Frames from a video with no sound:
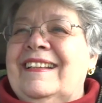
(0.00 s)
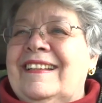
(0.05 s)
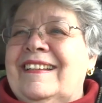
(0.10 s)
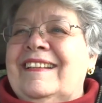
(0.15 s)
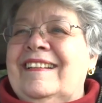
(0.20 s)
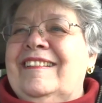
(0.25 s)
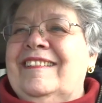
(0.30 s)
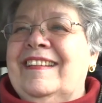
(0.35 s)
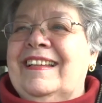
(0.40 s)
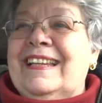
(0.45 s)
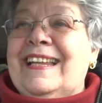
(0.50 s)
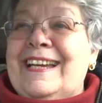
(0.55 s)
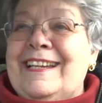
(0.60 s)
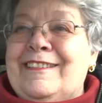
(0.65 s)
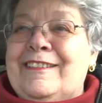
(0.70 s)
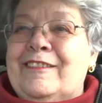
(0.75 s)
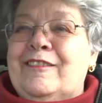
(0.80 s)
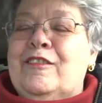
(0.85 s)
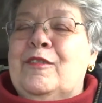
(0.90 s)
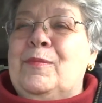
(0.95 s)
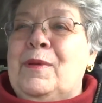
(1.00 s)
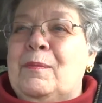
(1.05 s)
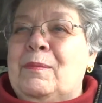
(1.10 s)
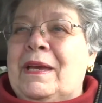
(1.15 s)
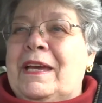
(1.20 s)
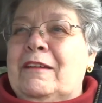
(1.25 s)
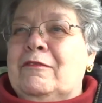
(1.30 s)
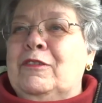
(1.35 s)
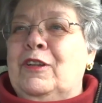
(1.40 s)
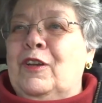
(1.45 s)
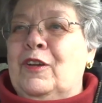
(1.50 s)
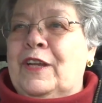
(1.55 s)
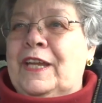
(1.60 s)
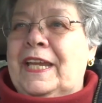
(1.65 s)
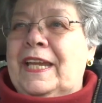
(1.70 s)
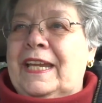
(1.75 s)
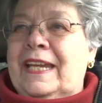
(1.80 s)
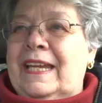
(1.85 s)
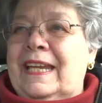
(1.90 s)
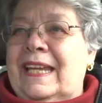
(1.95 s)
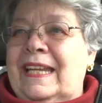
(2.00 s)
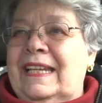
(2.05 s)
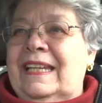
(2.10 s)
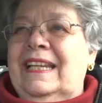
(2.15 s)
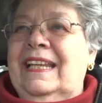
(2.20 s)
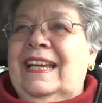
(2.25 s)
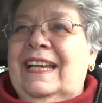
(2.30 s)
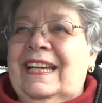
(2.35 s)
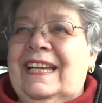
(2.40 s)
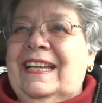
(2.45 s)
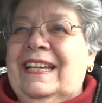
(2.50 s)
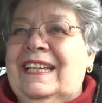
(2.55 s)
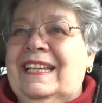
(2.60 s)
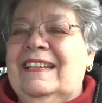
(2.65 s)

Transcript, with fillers: delighted to be back vlogging again. I